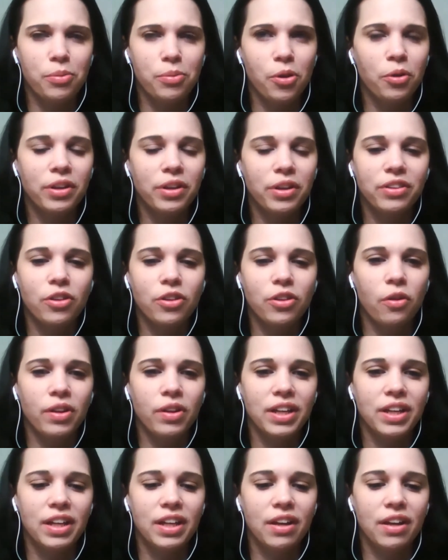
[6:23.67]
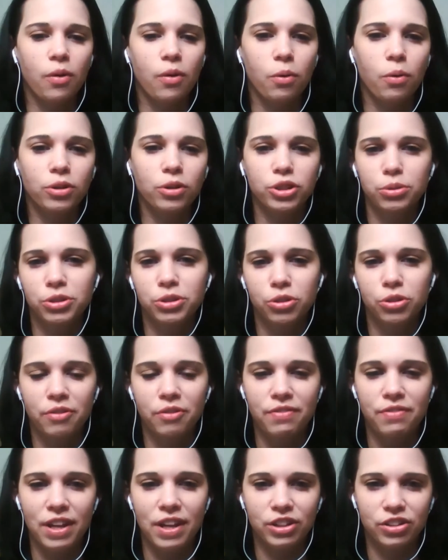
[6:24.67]
The only horse who was
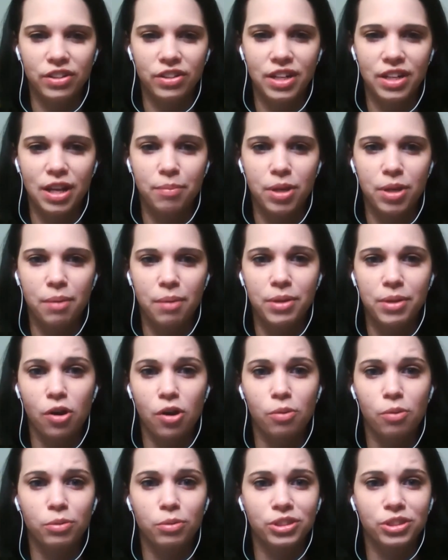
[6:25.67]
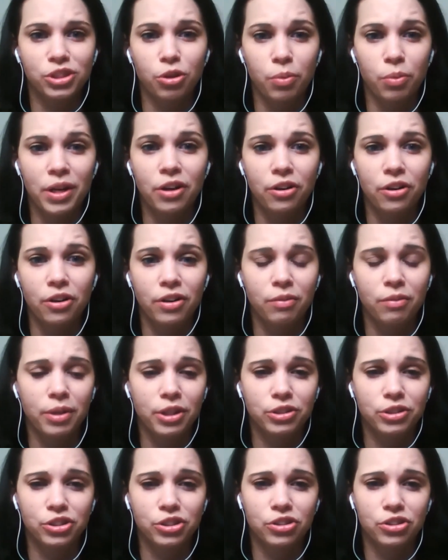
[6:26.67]
going faster than him coming home was your winner in
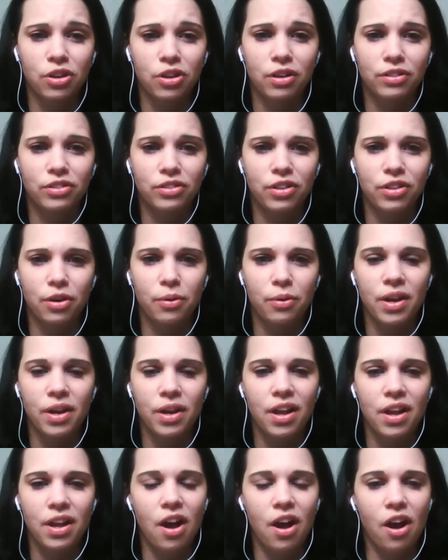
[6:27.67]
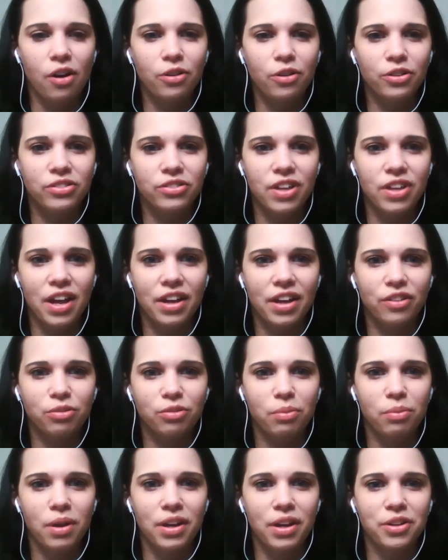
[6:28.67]
Wicked Strong. So Uncle Si is
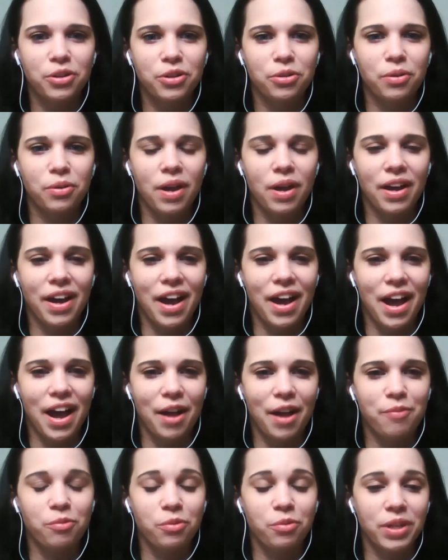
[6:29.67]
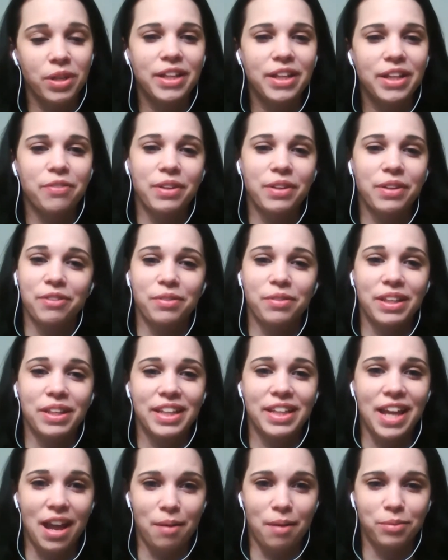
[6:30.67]
one who I really, really,
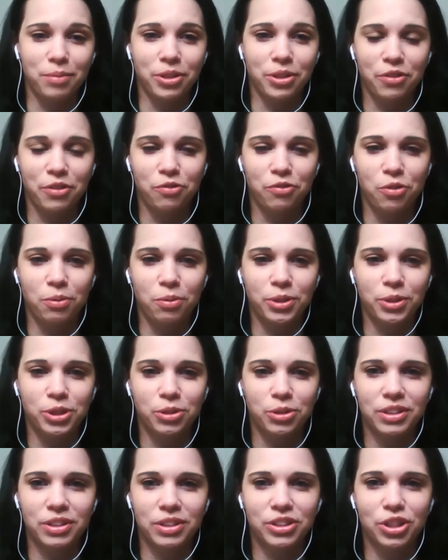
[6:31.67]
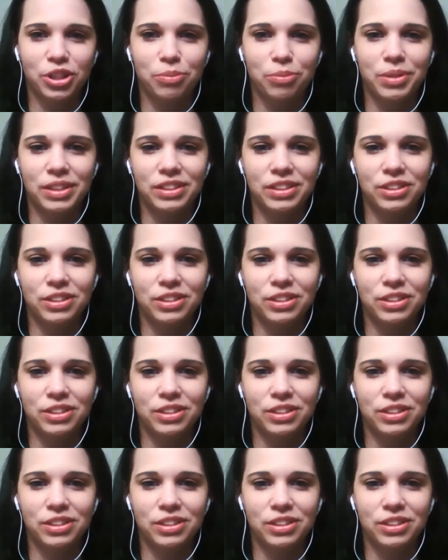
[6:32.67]
really am looking forward to in the Derby.